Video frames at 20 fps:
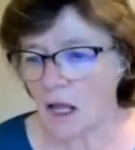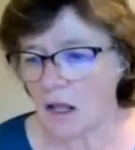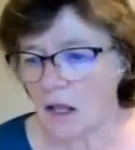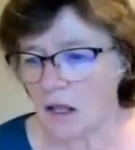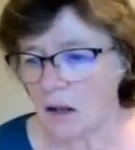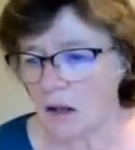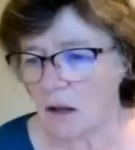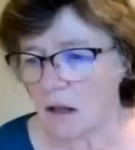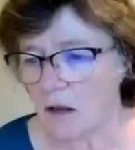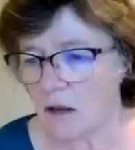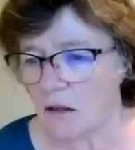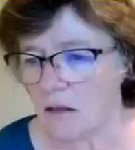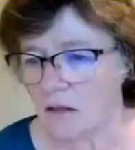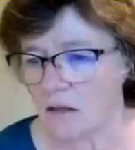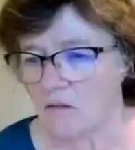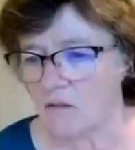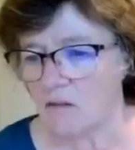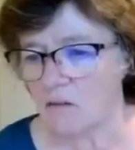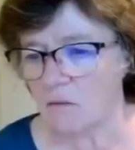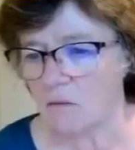I,
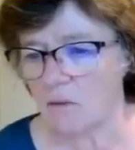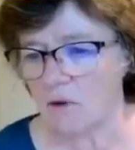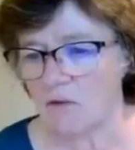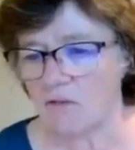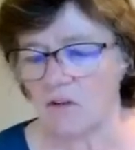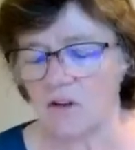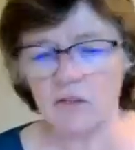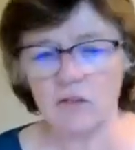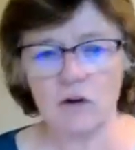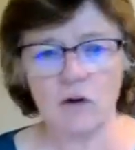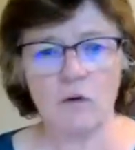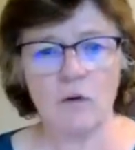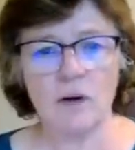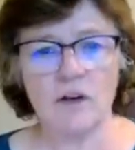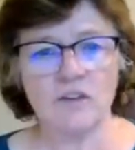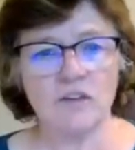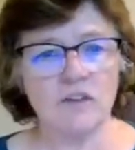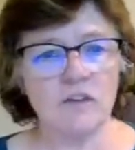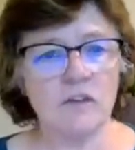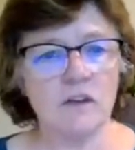let's see, we have another
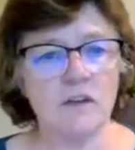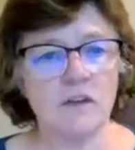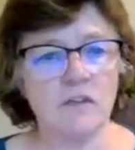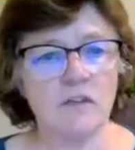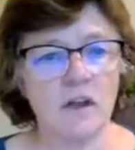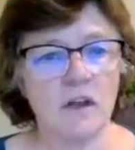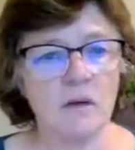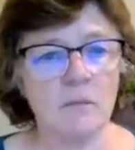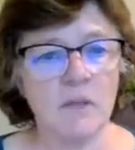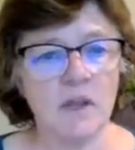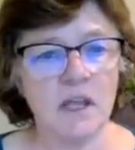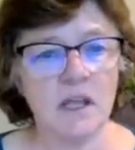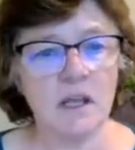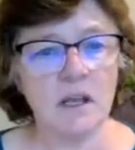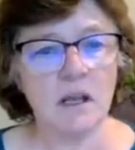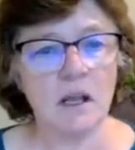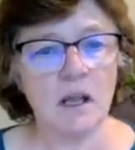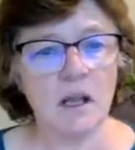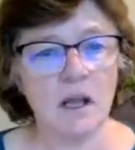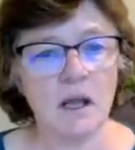question that's come
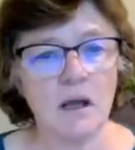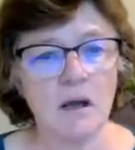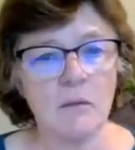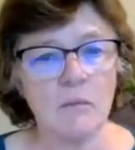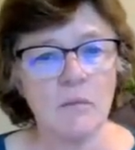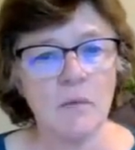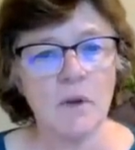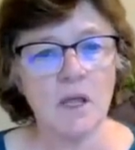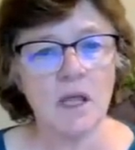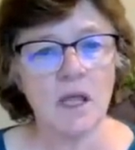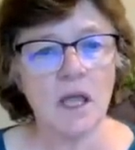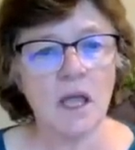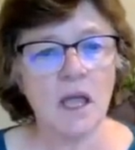in. Um,